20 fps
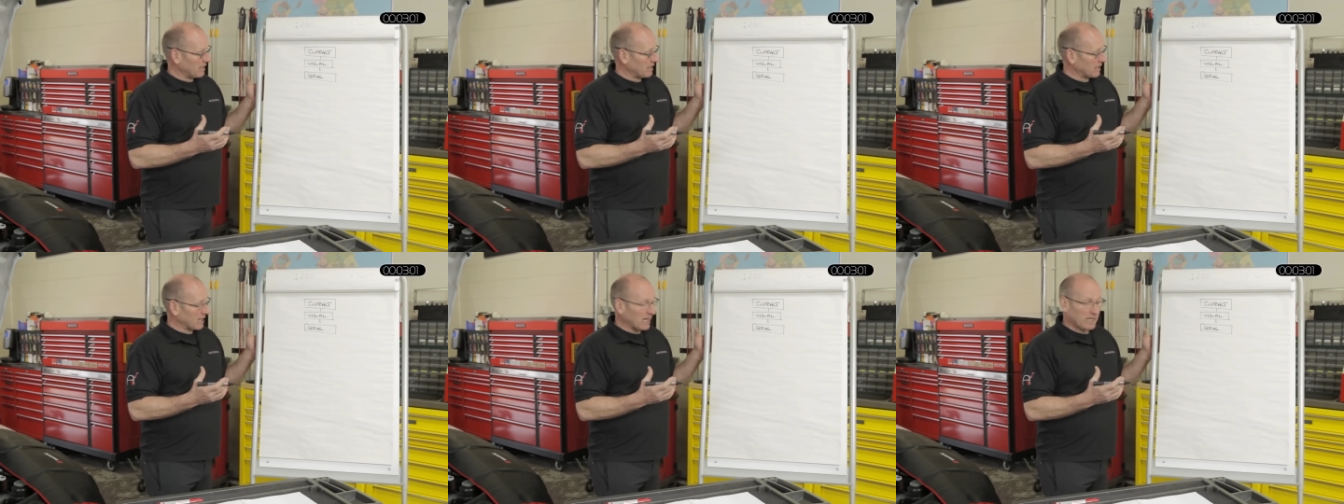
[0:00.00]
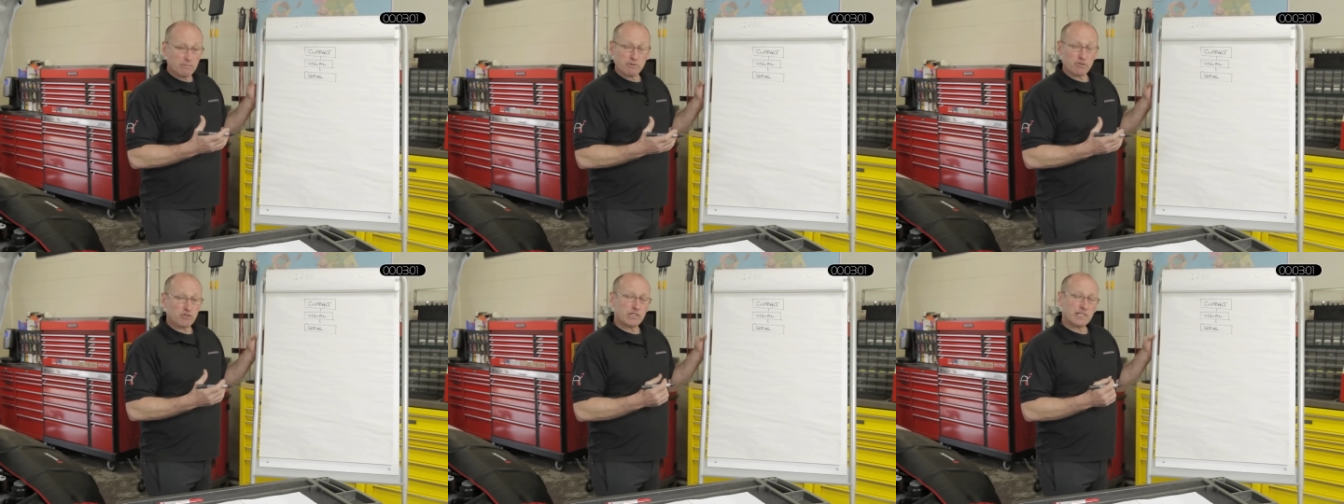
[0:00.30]
can
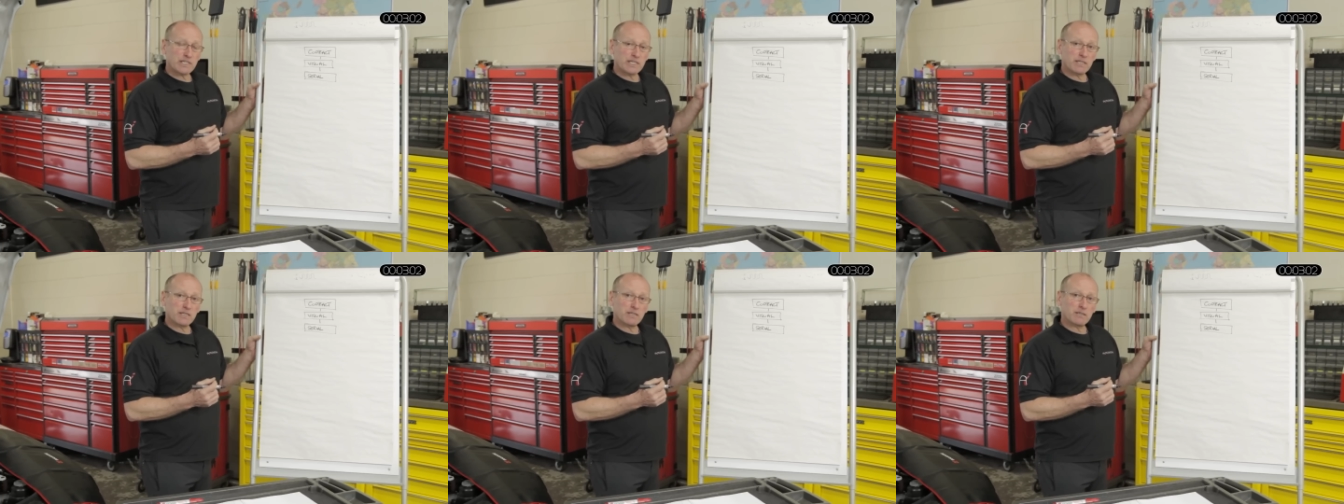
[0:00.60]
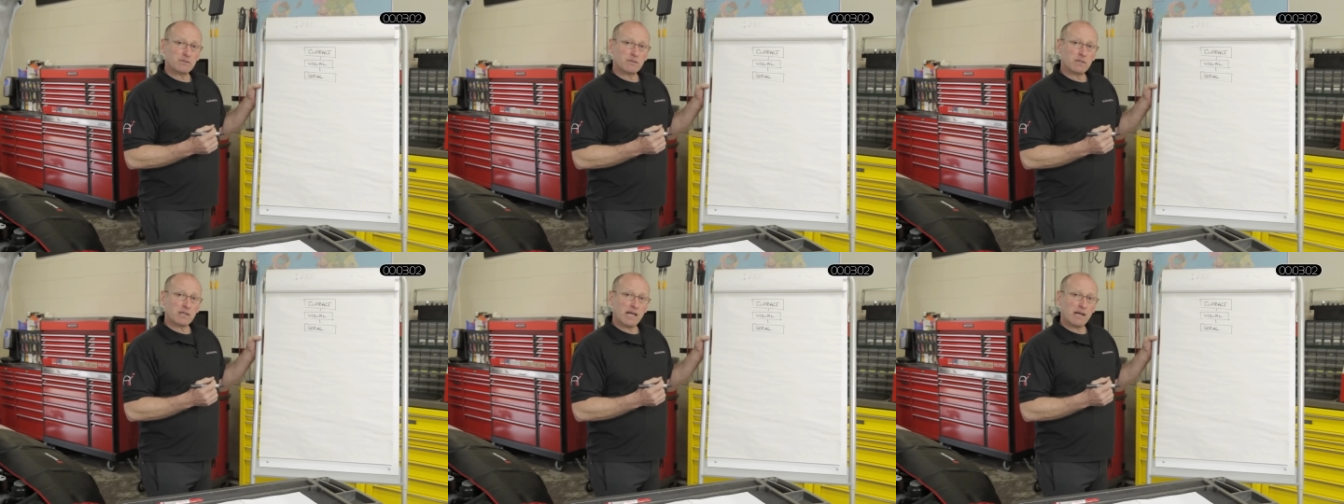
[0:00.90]
it be trusted?
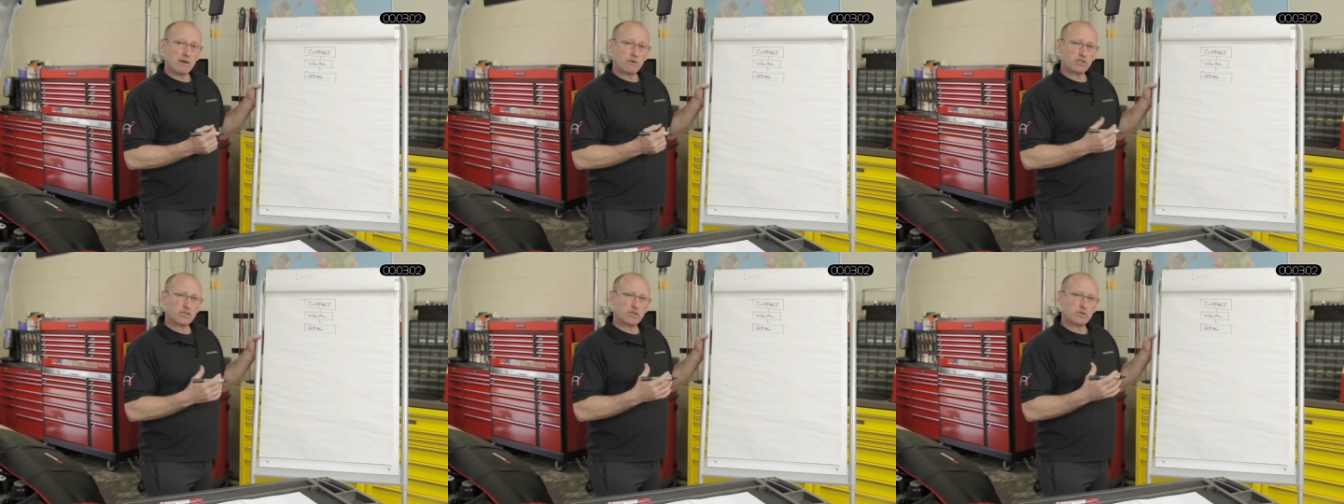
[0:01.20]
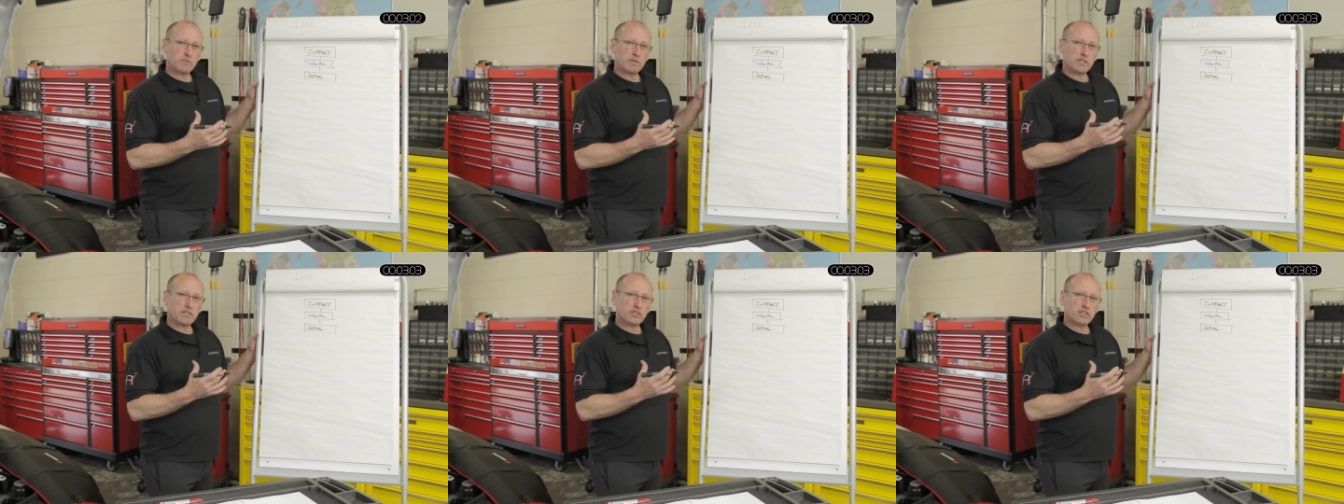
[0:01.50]
How
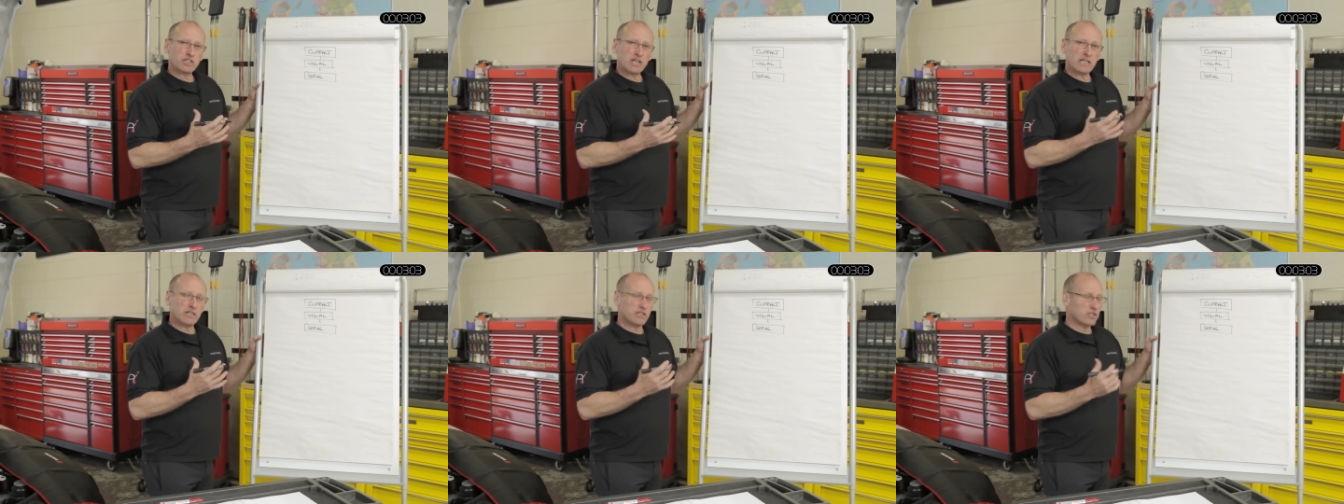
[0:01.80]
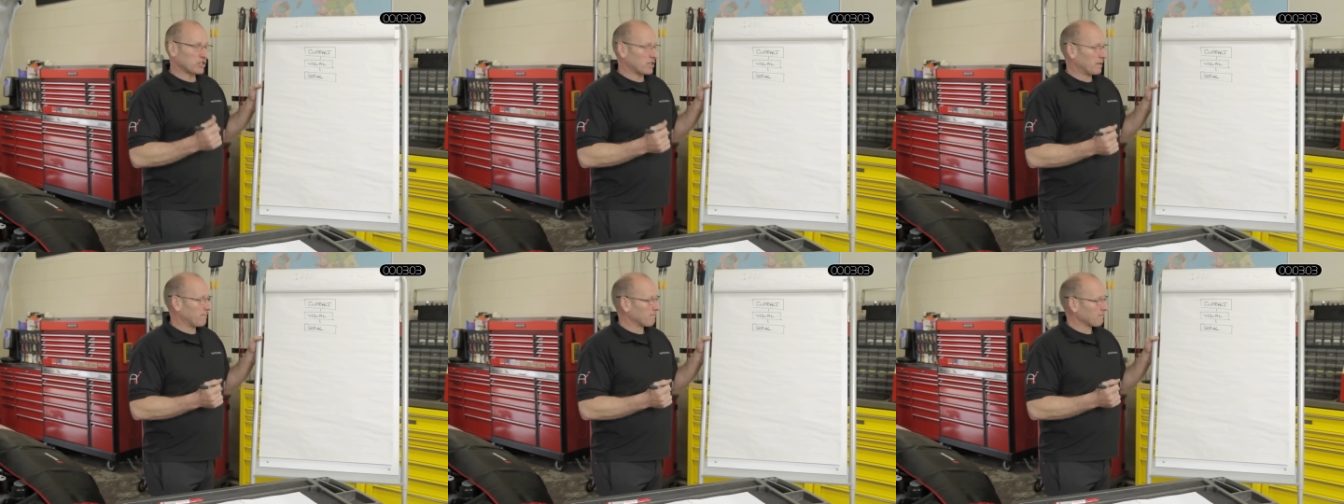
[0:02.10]
should we
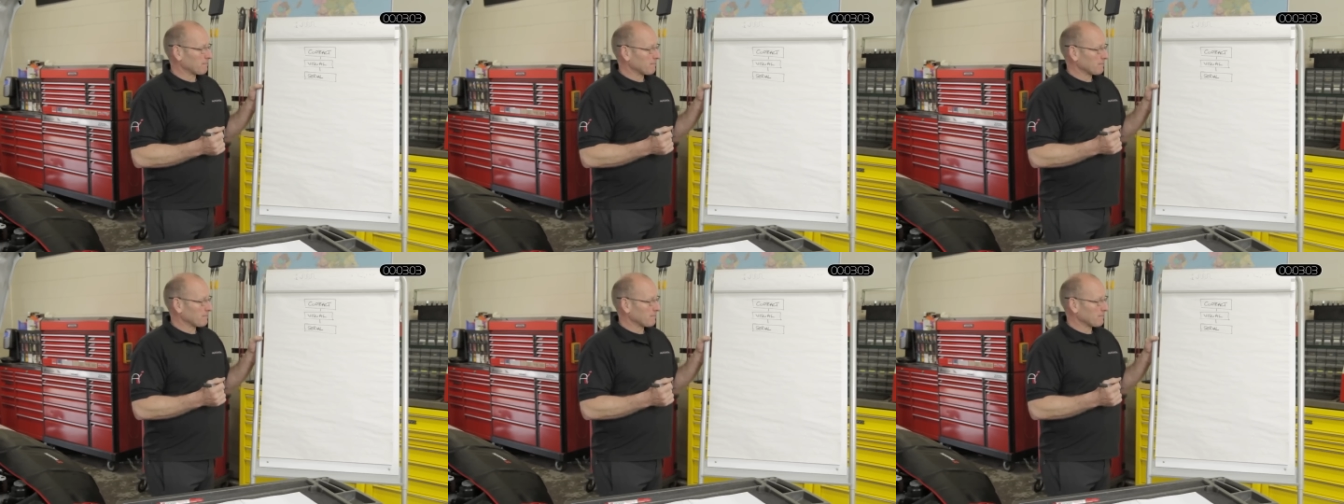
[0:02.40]
challenge it?